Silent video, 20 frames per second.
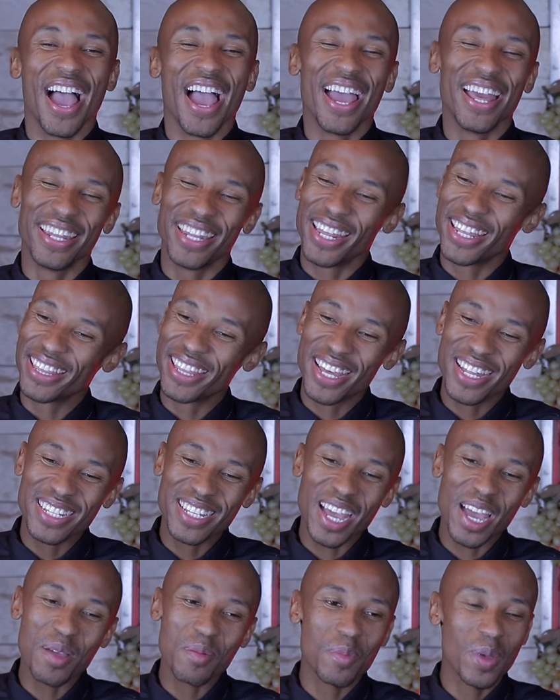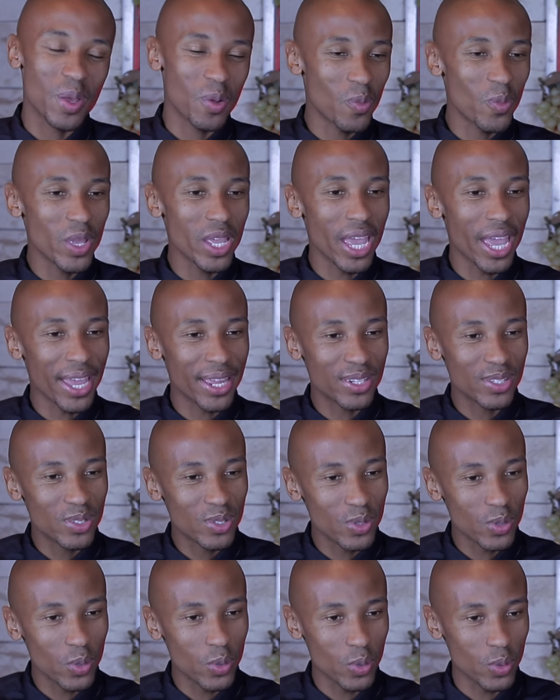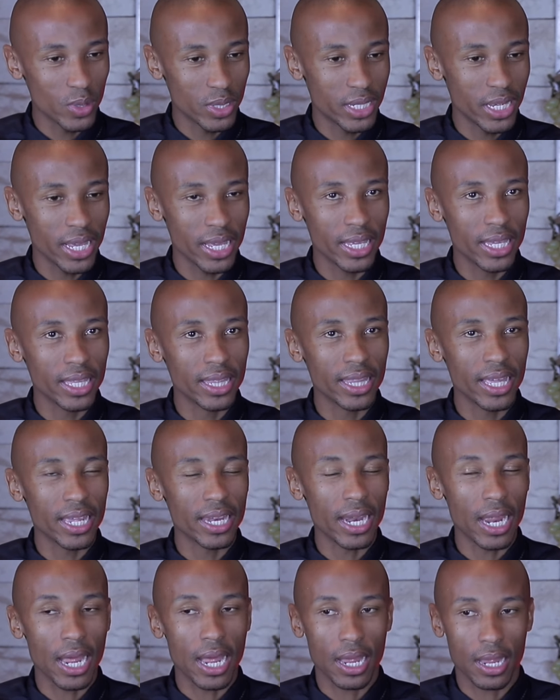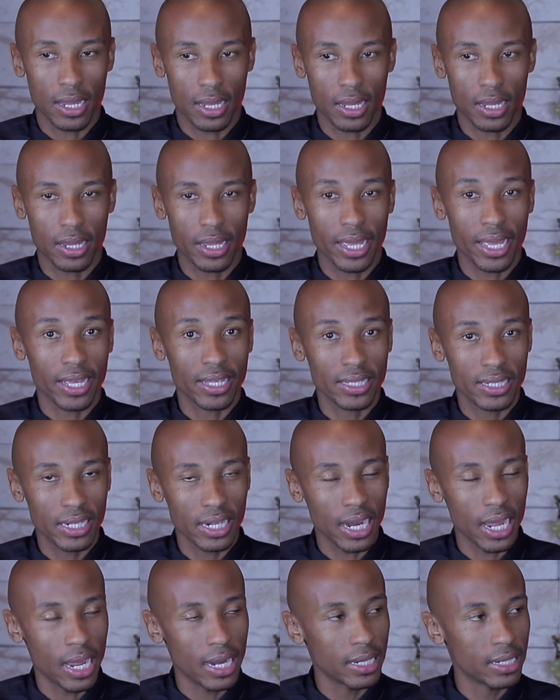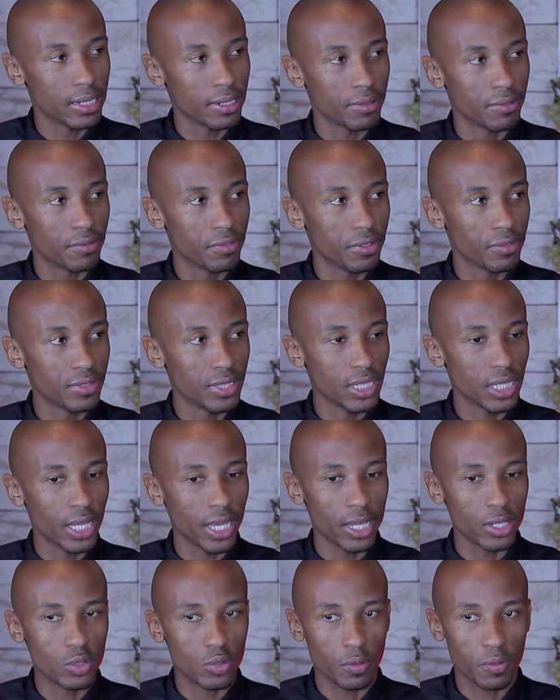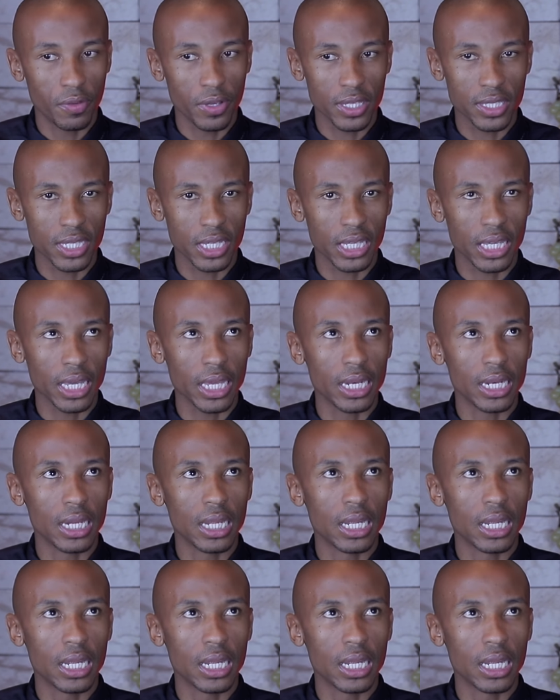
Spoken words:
we had to take in that extra 150k to fix again.